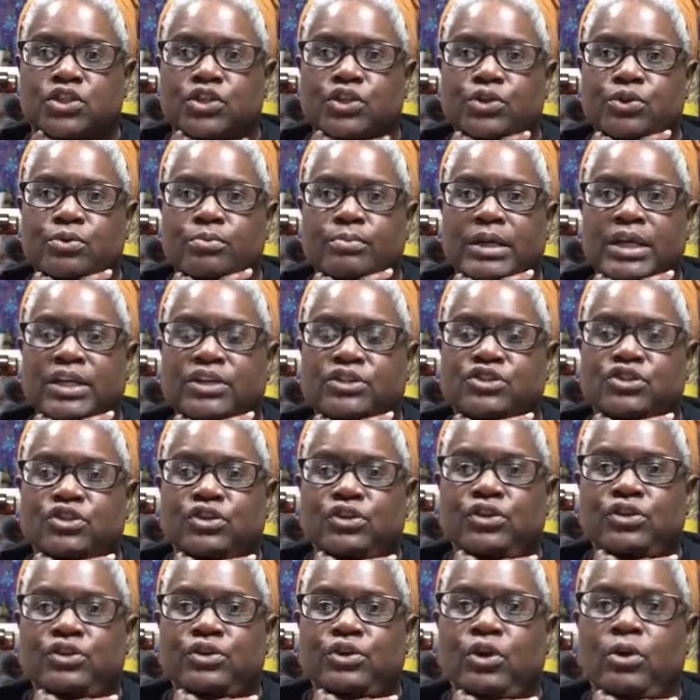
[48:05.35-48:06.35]
to make
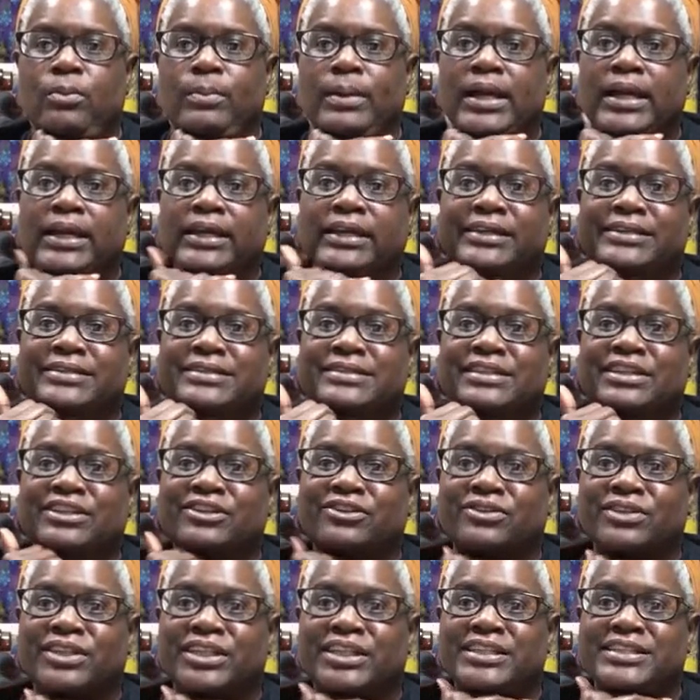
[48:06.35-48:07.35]
sure nobody is
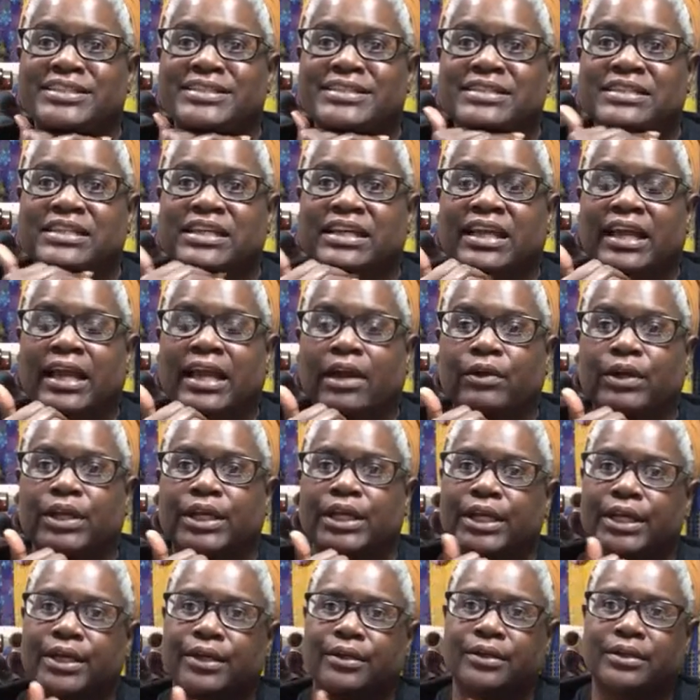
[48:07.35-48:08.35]
still getting sick out
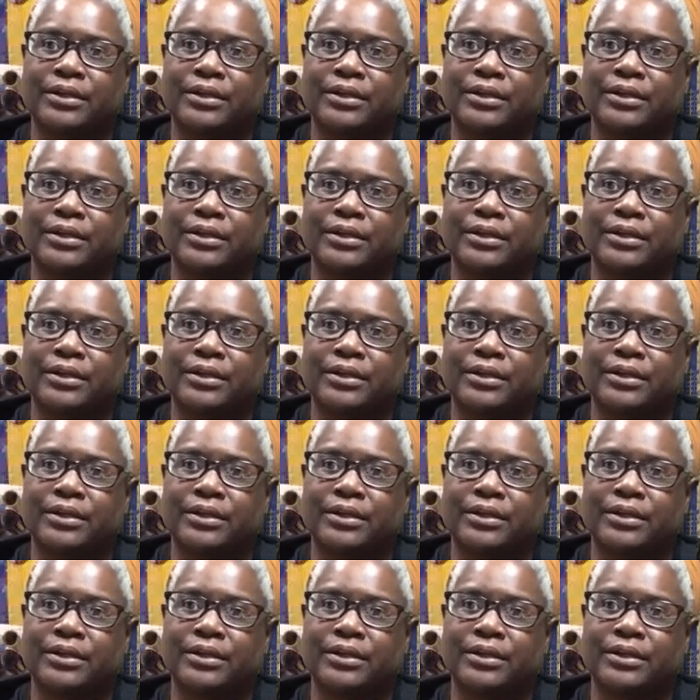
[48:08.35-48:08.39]
here.